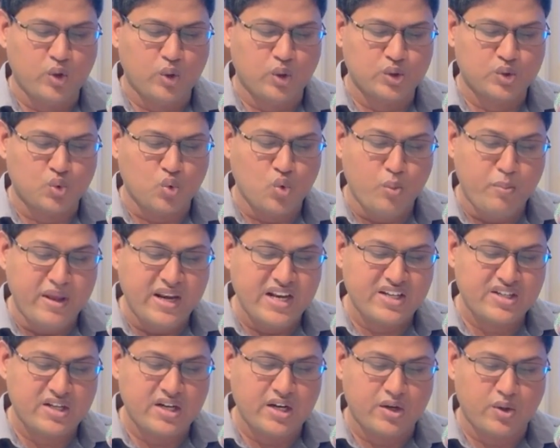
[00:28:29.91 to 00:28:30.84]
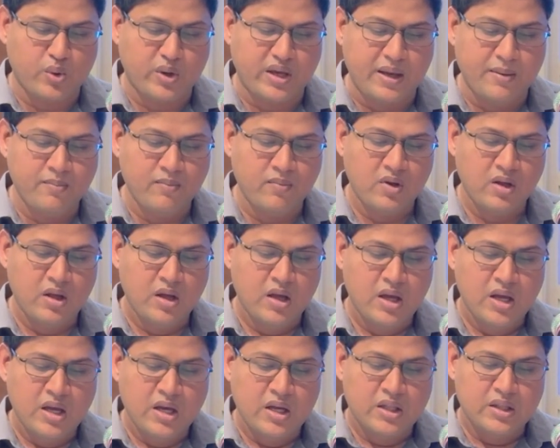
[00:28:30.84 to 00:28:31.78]
those who ministered to him,
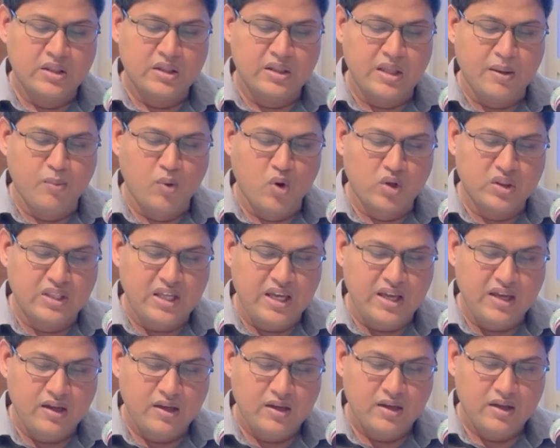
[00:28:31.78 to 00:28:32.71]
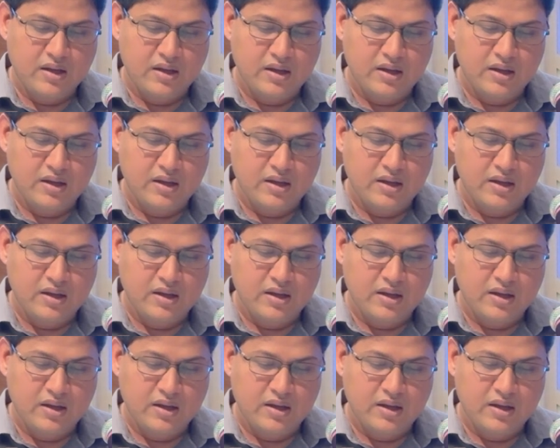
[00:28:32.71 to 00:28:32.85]
Timothy